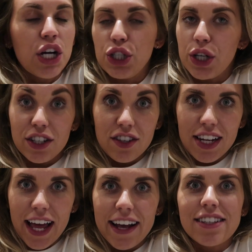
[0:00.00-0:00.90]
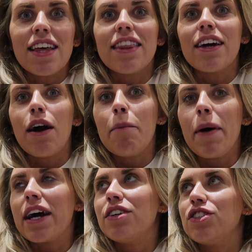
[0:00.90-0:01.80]
stretch the legs and then come
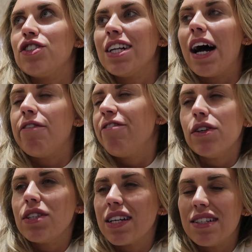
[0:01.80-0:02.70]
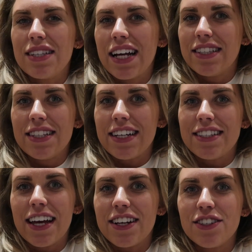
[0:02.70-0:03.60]
back and just chill out. It feels like a Saturday
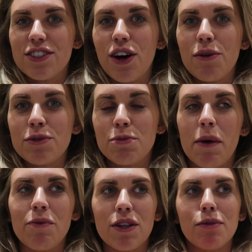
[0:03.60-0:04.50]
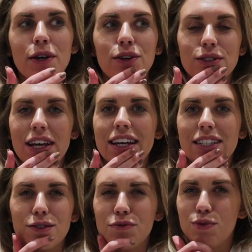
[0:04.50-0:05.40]
today because Tom's been with me all day.
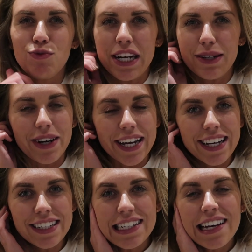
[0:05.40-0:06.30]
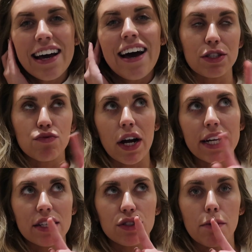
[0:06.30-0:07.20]
It's really weird. It's
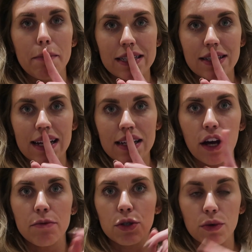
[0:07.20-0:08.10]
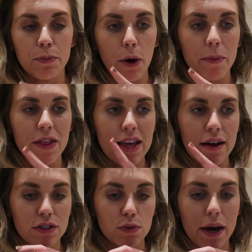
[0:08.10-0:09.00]
right next to a Matalan home so I want to pop in
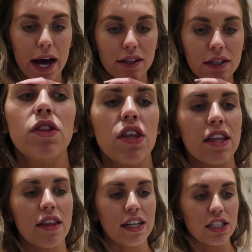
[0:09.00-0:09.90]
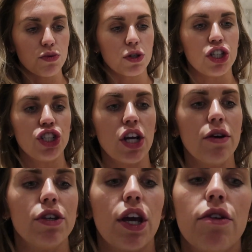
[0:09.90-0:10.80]
there as well. One thing that I did want to show you